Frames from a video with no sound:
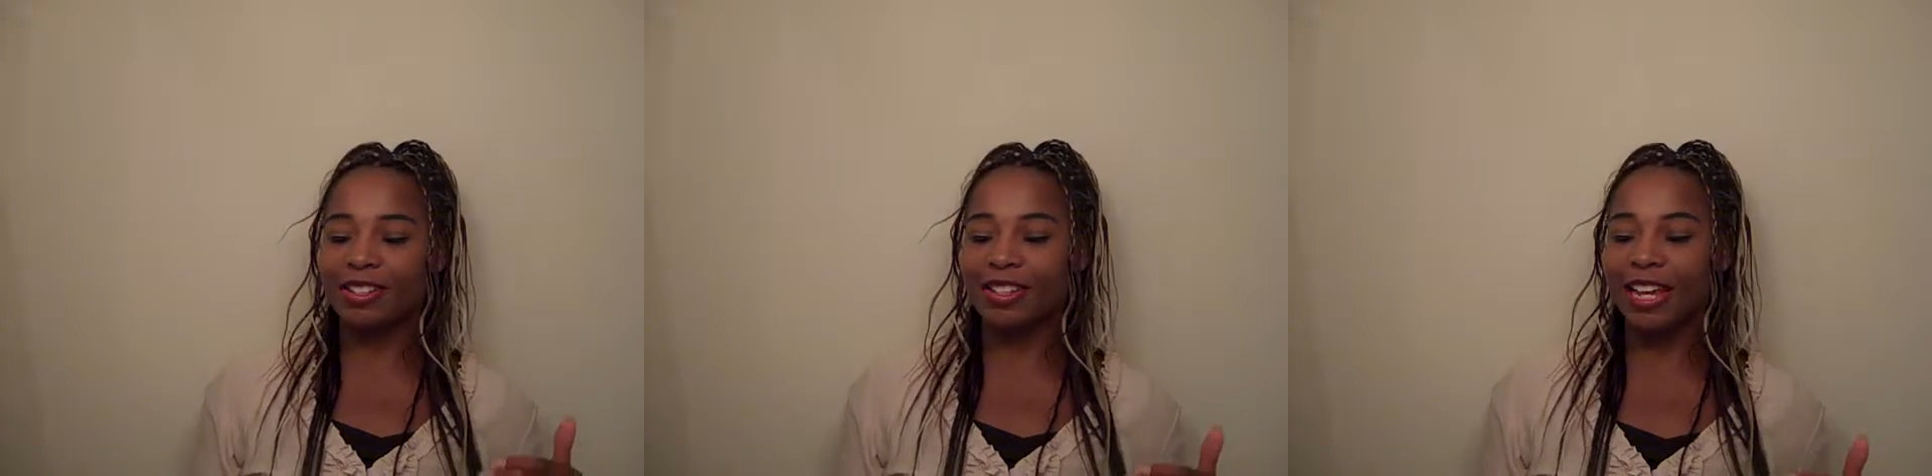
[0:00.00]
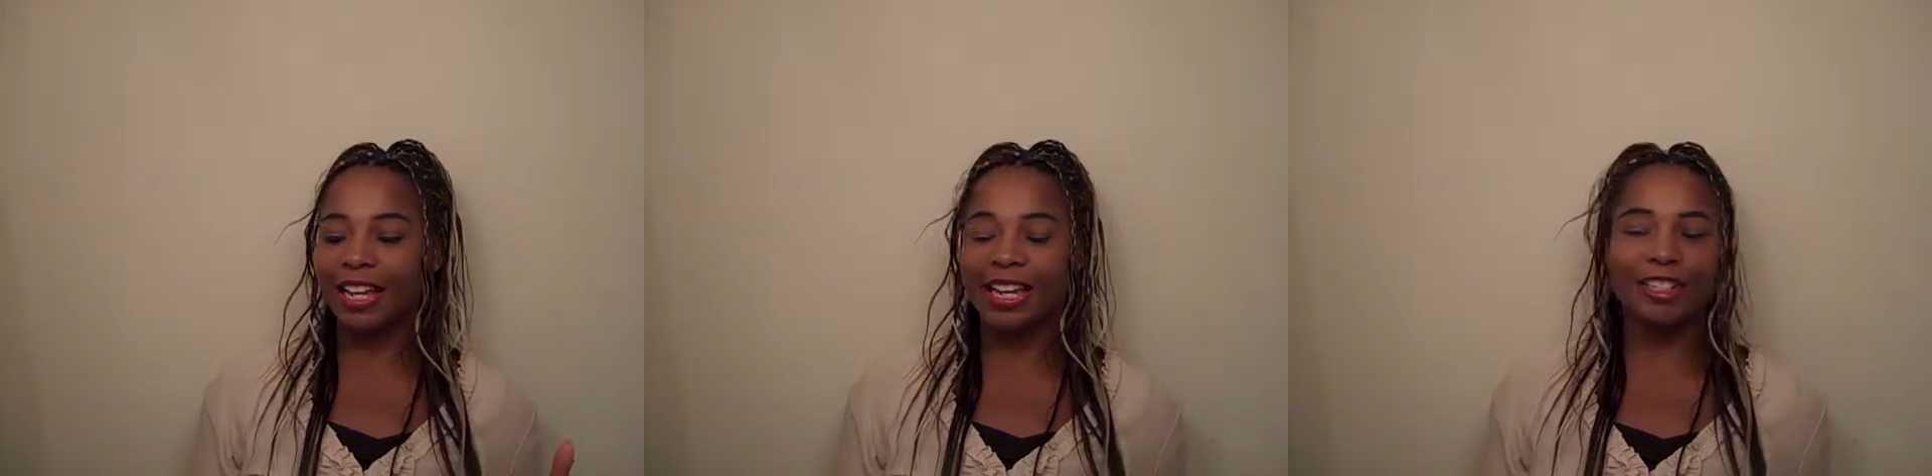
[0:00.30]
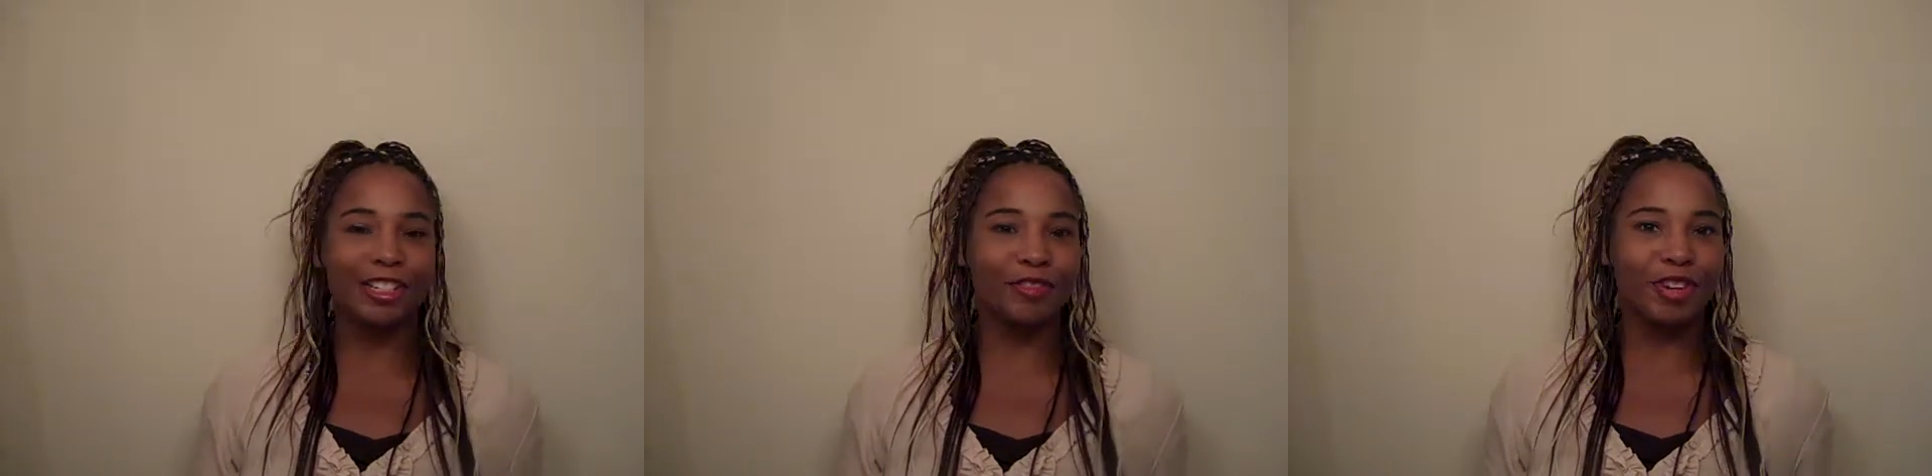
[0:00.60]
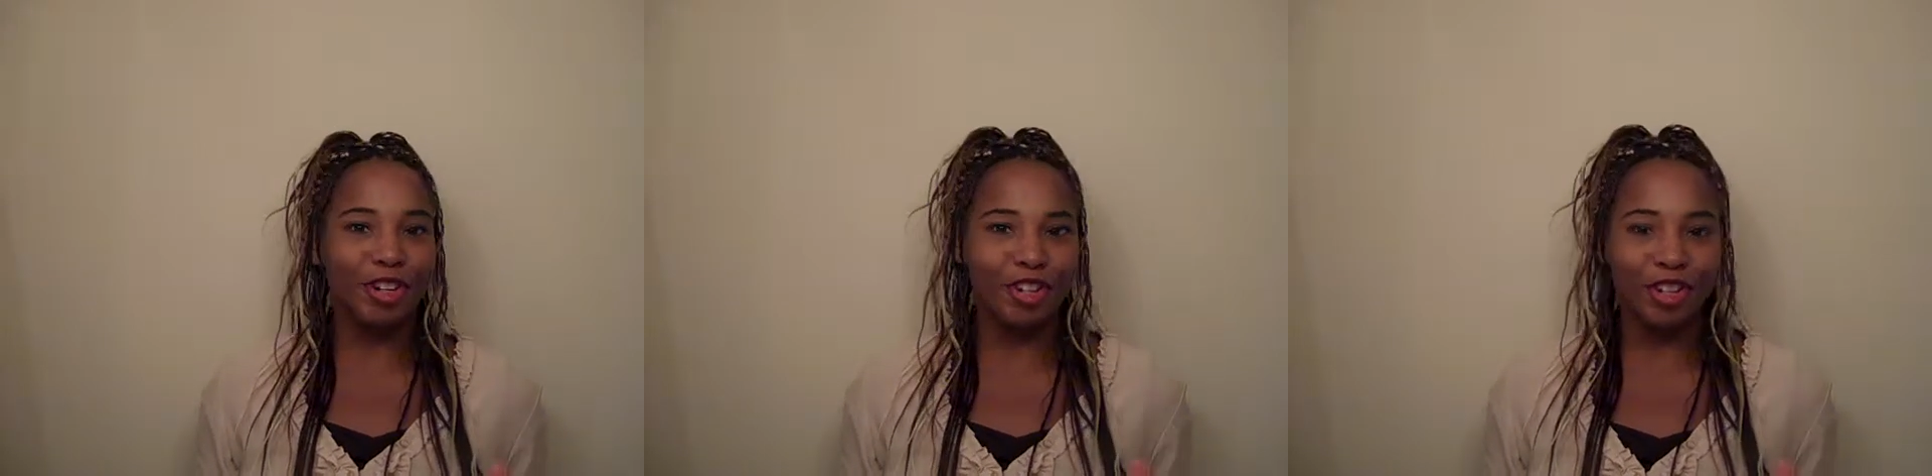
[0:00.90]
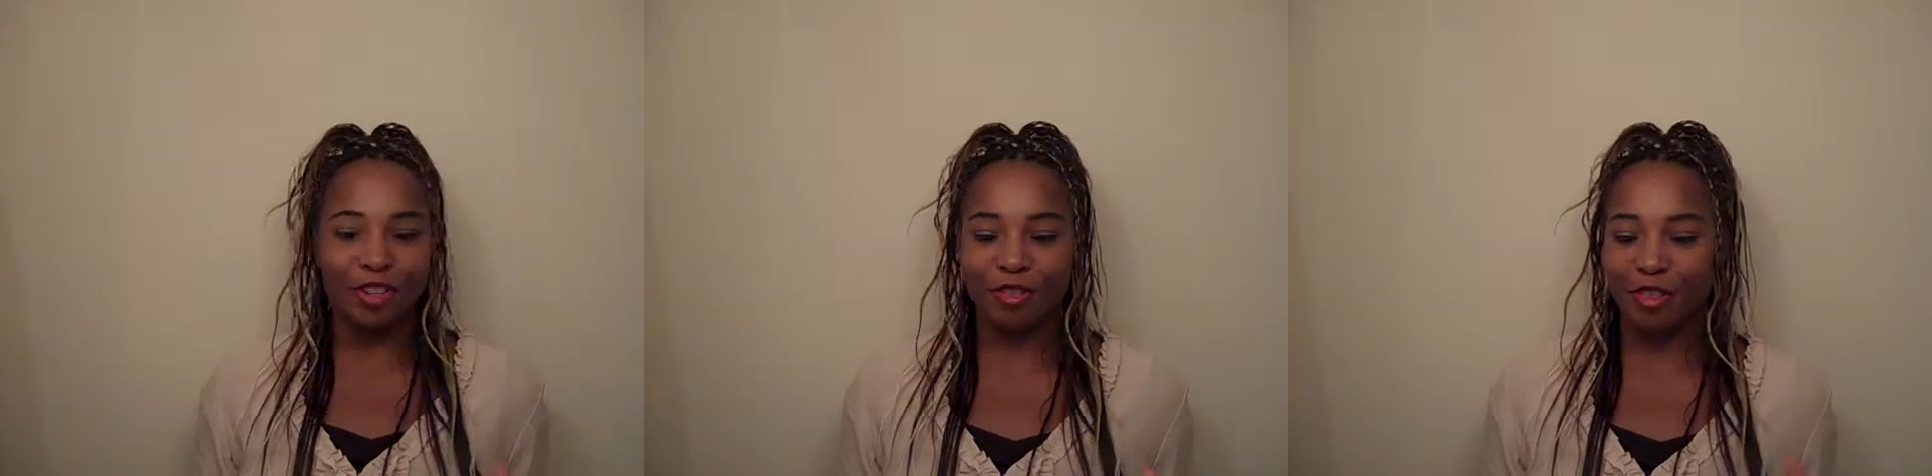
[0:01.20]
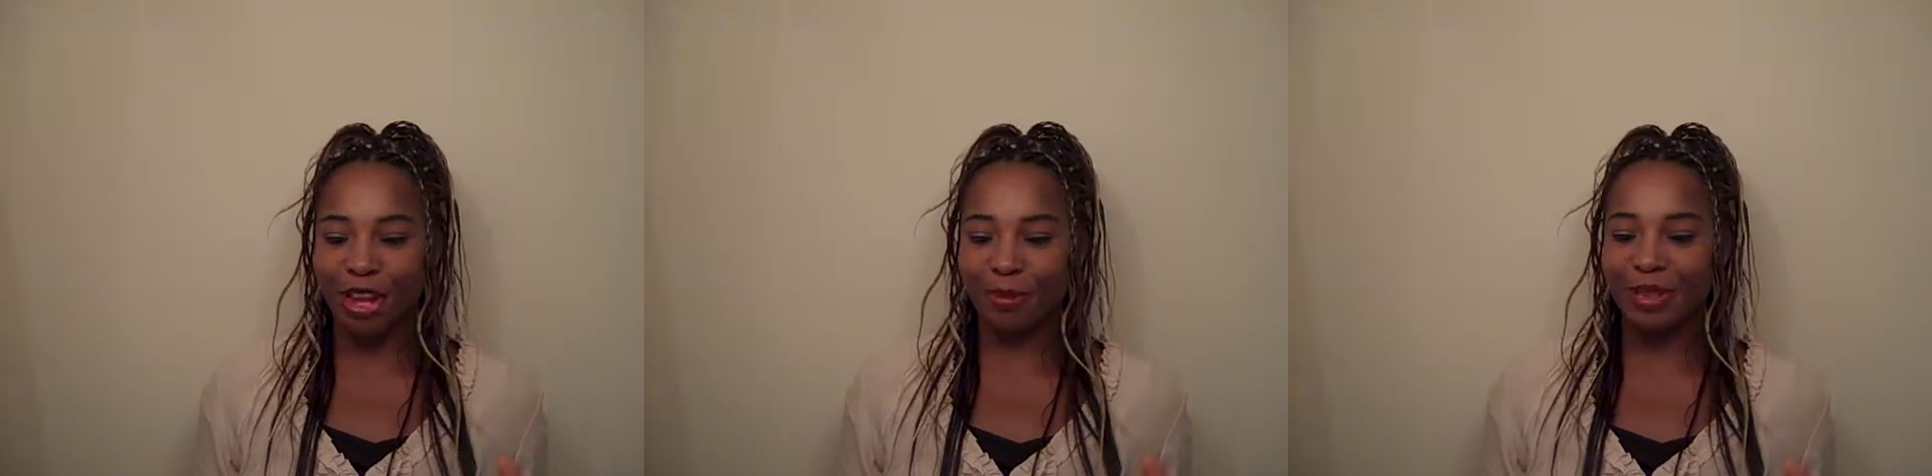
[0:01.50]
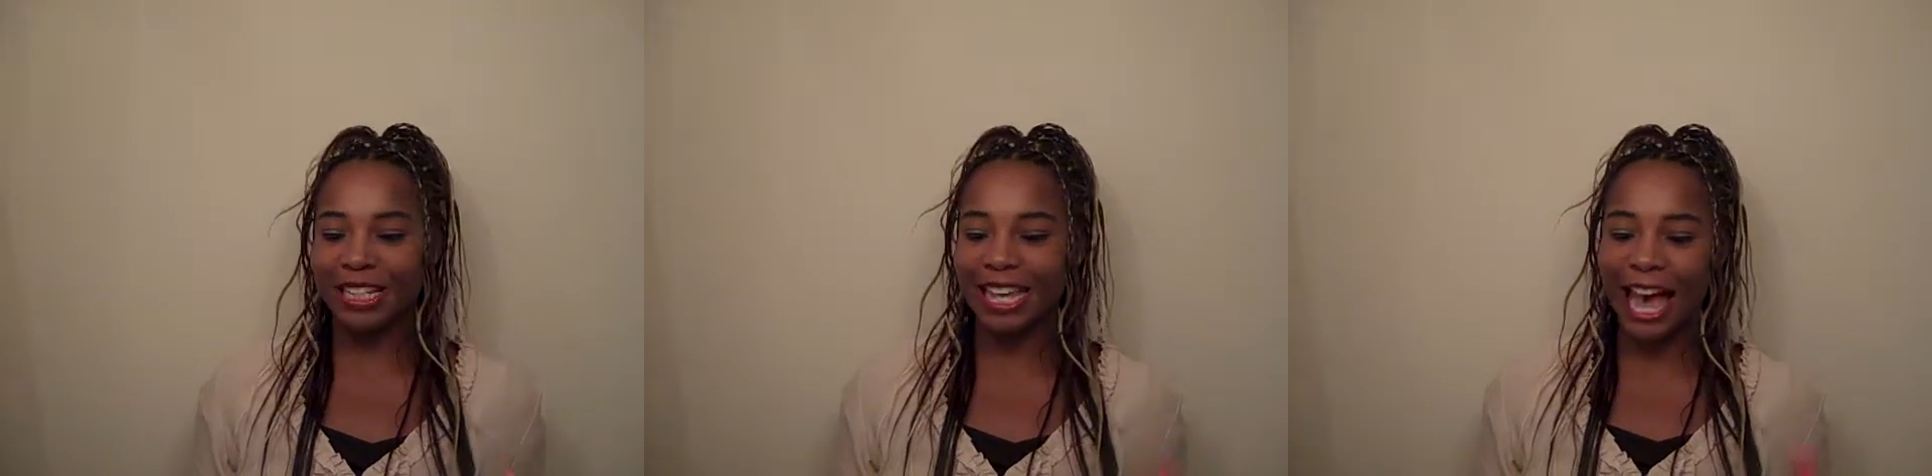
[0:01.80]
is like a dysfunctional
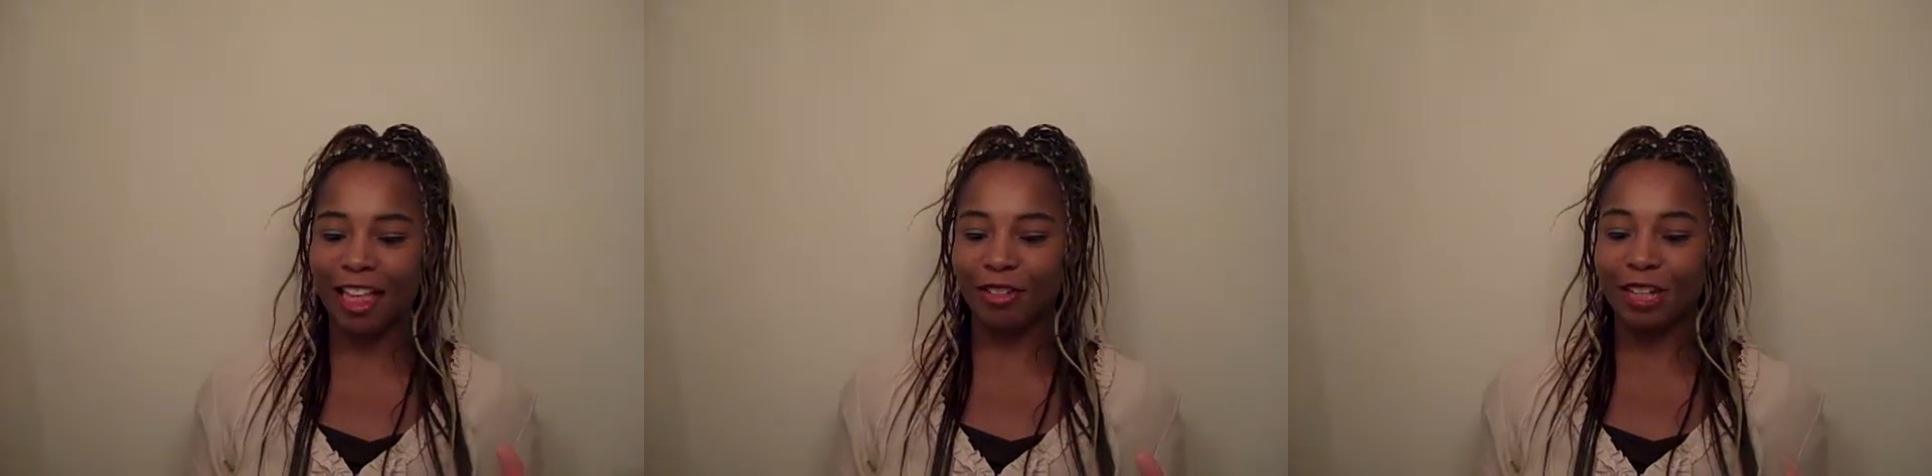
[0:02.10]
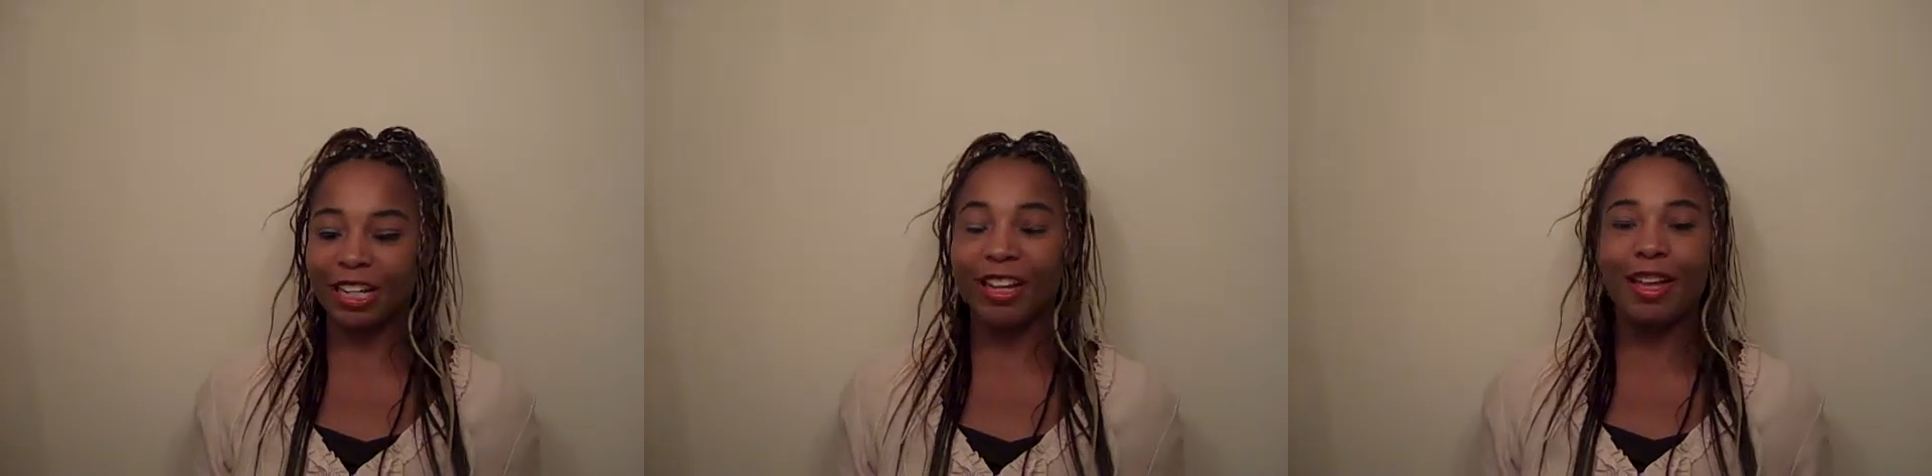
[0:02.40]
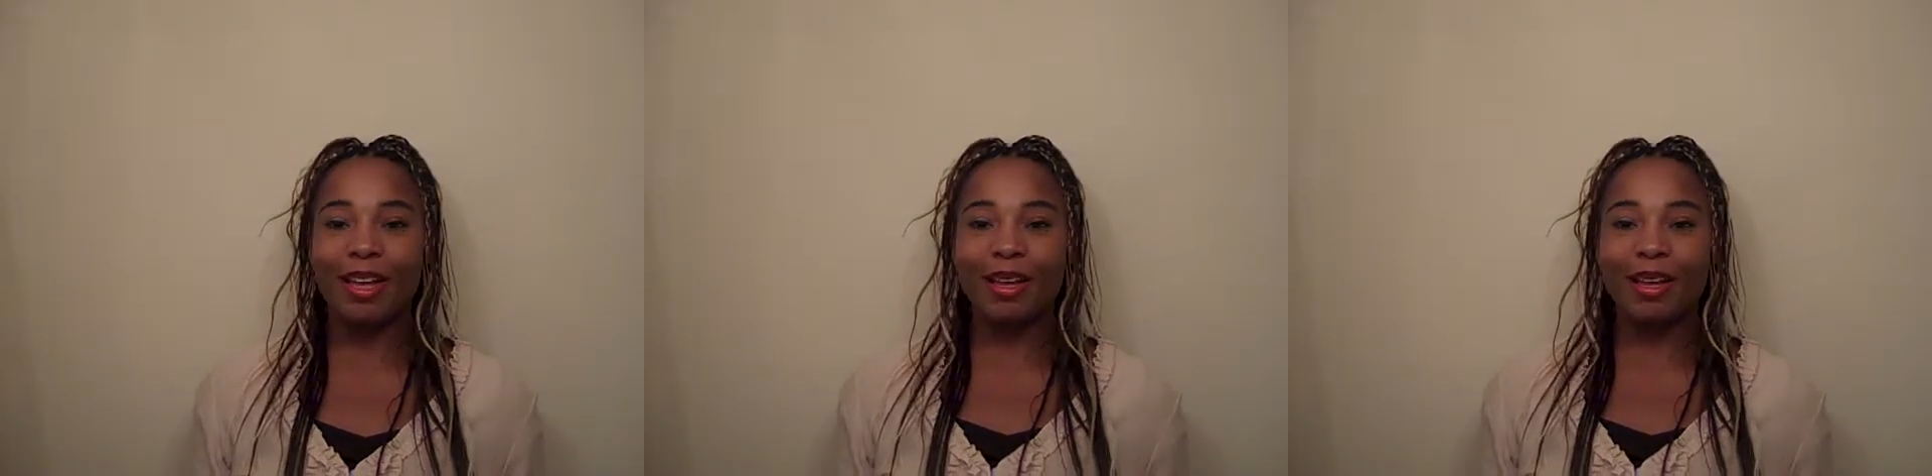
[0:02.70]
family gathering